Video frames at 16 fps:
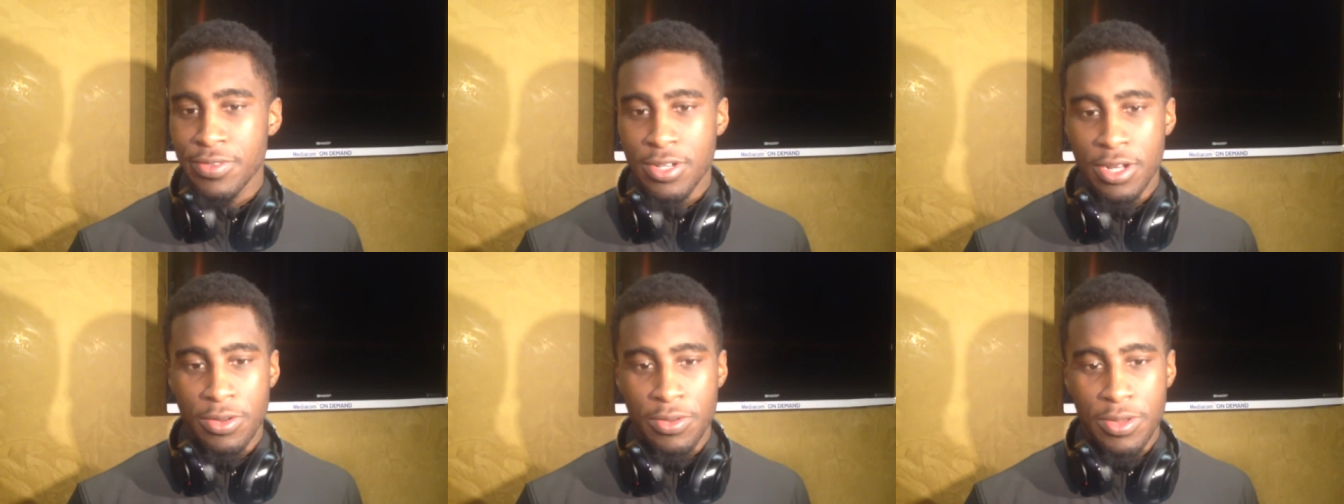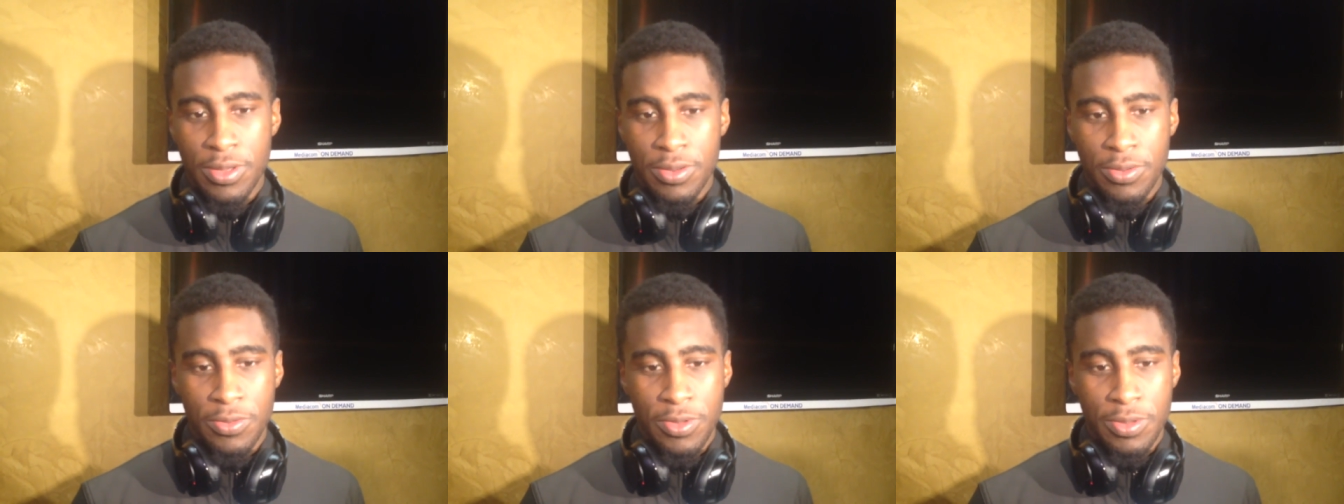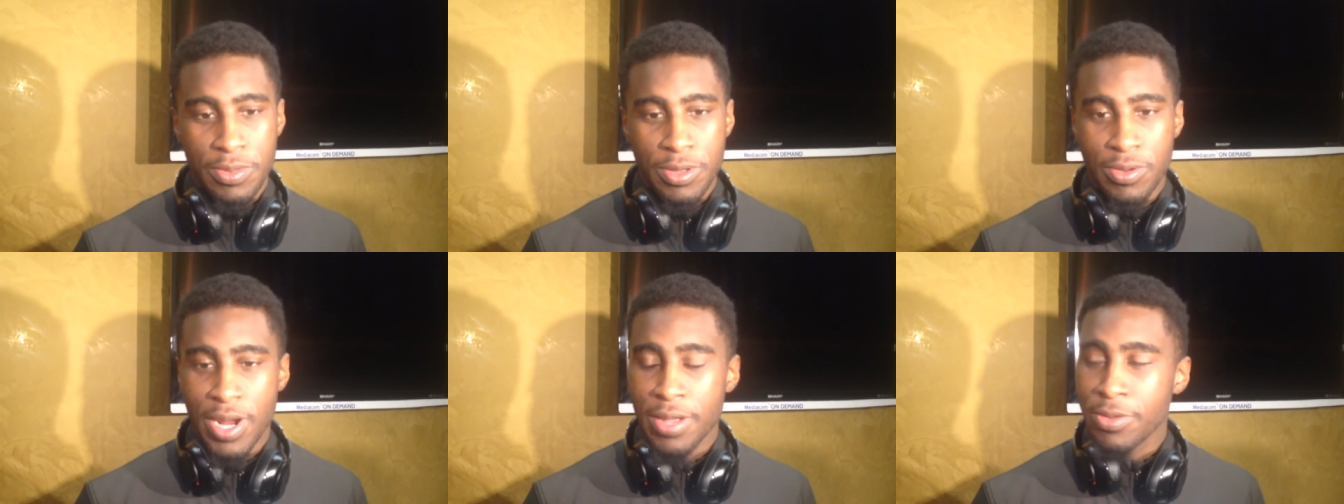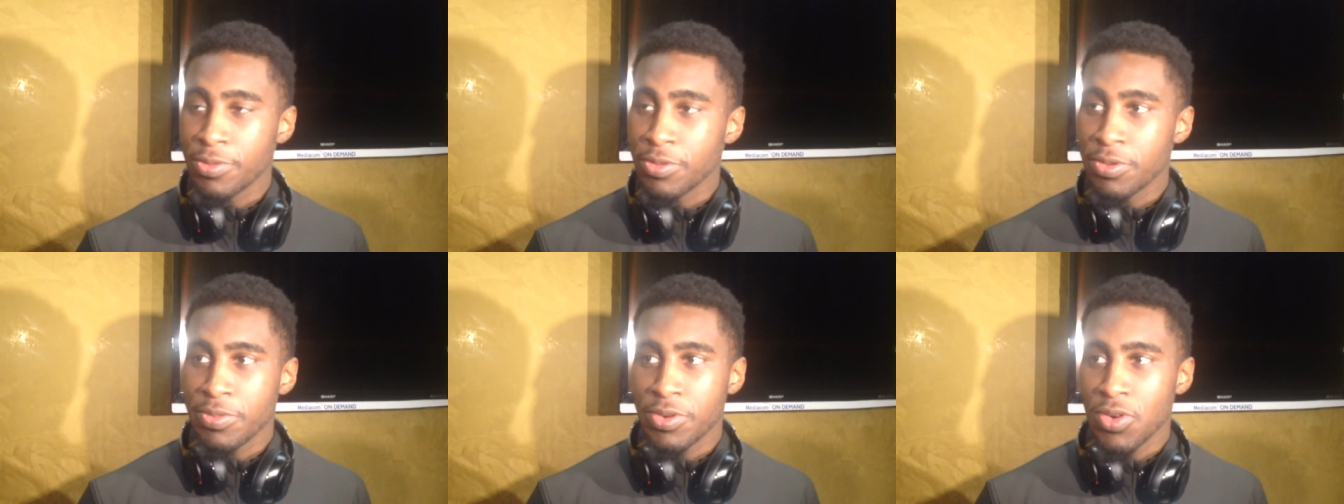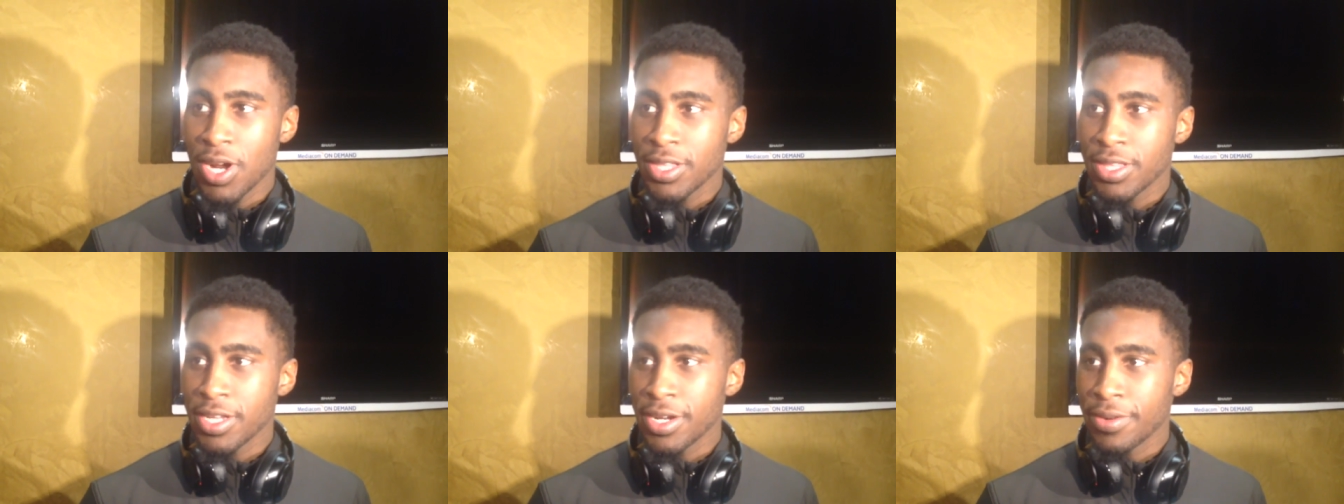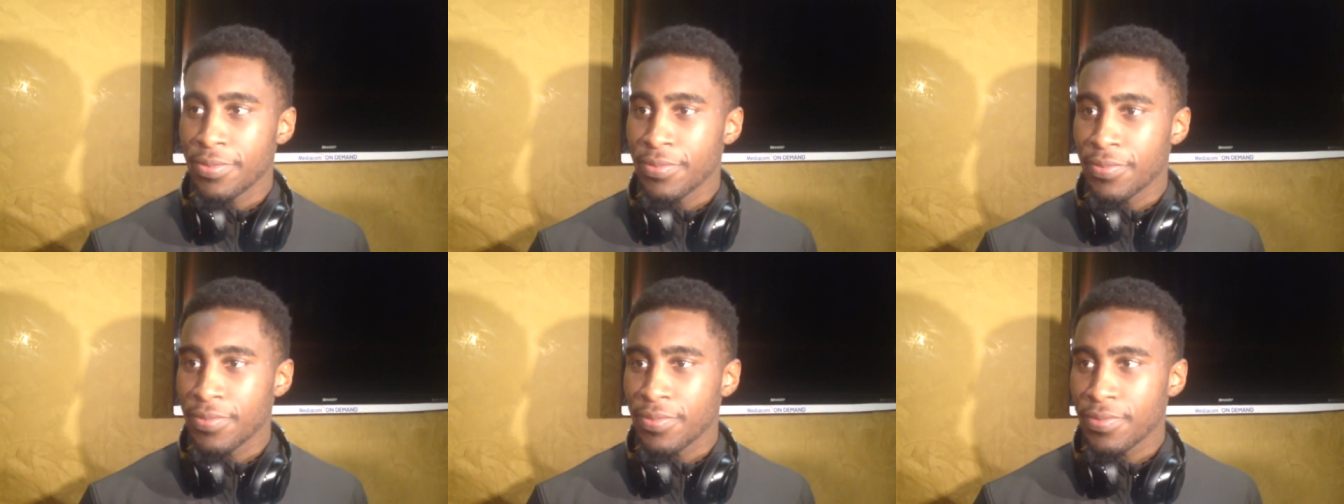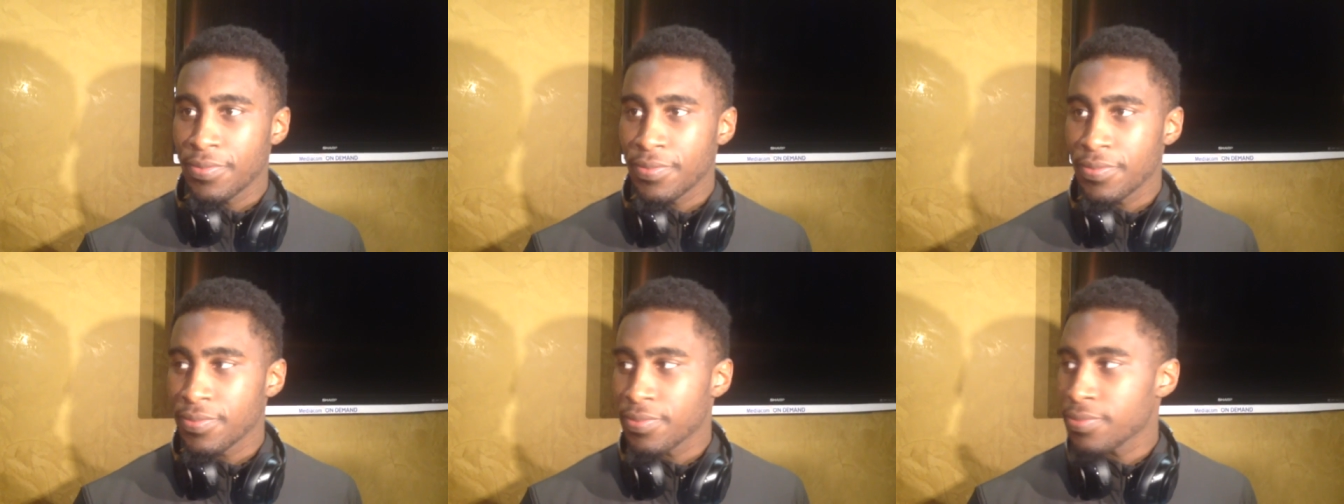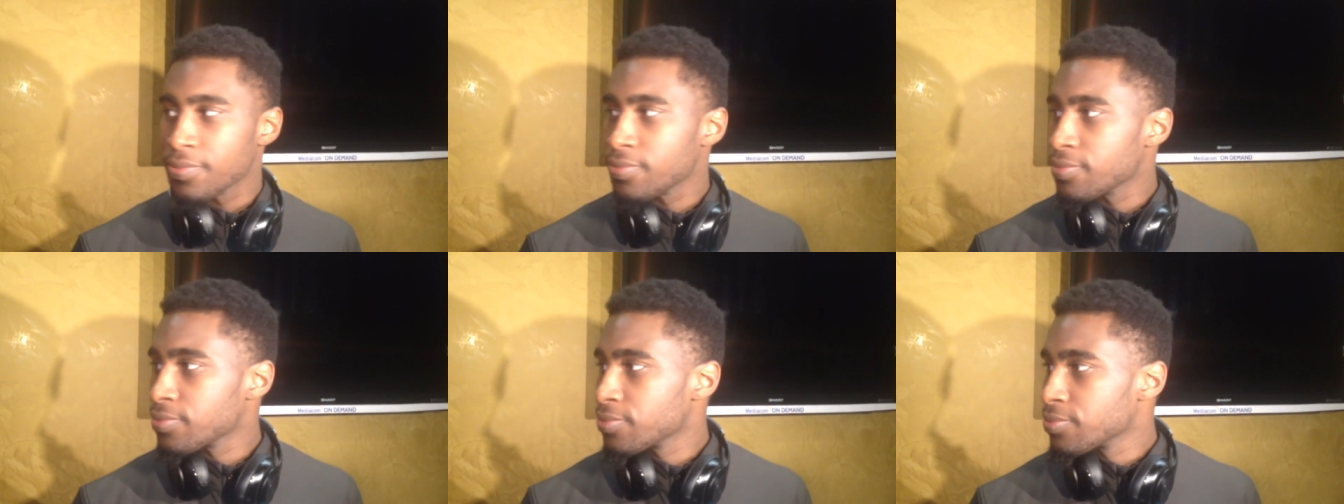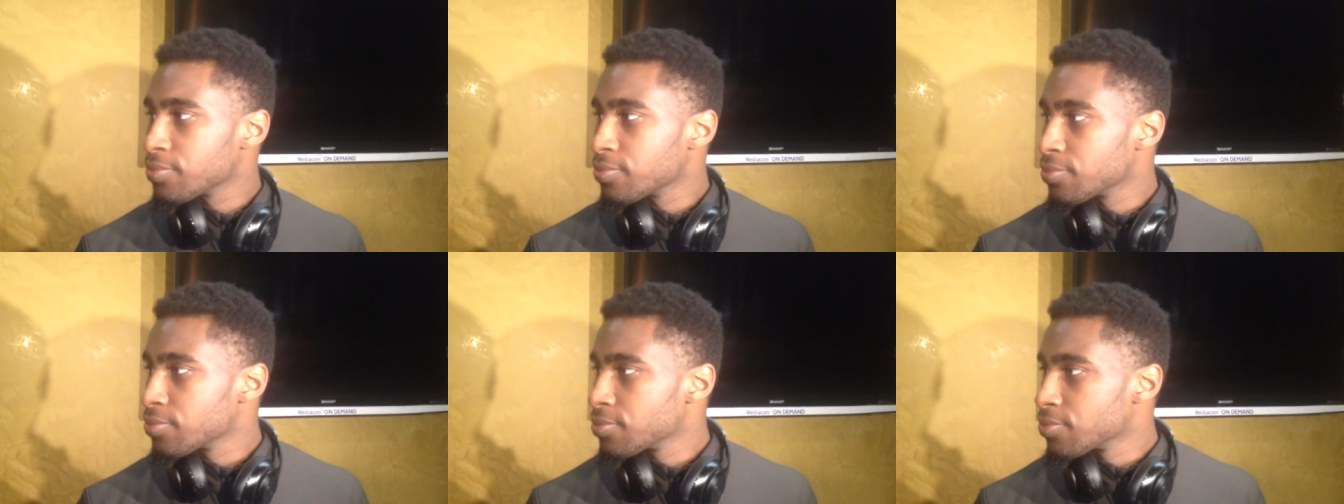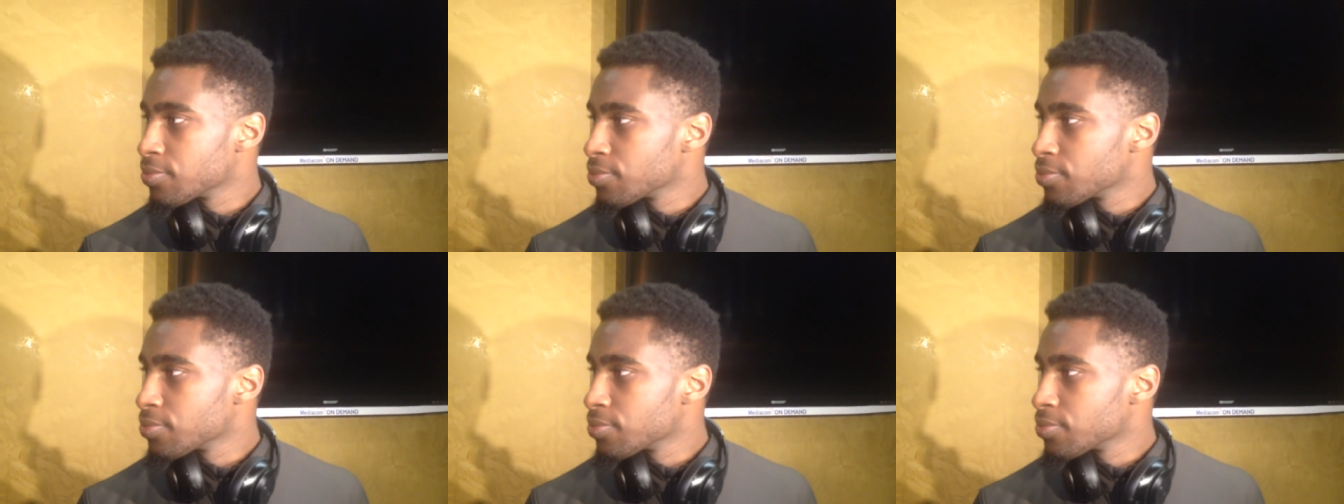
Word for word: You know, we, we'd be right, we'd be right there with all hope seemed to be lost.